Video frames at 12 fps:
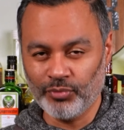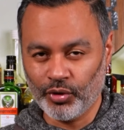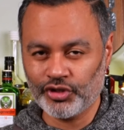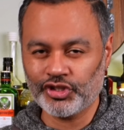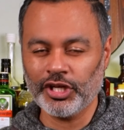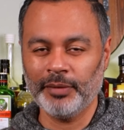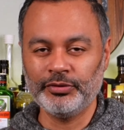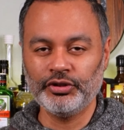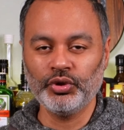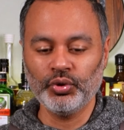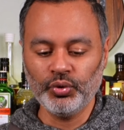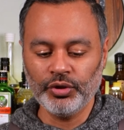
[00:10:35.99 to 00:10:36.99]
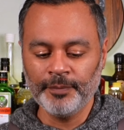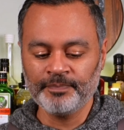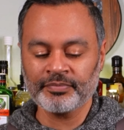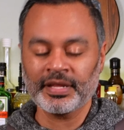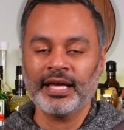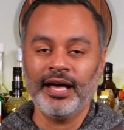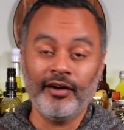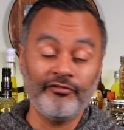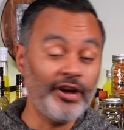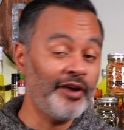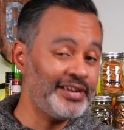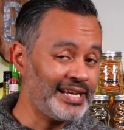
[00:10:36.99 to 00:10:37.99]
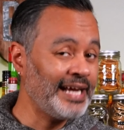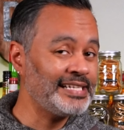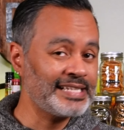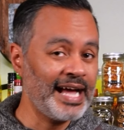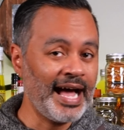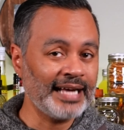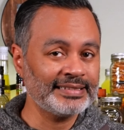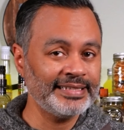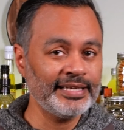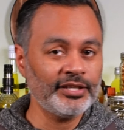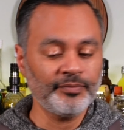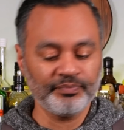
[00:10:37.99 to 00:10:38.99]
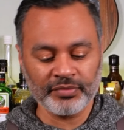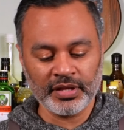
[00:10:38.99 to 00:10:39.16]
more subdued. A very nice cocktail.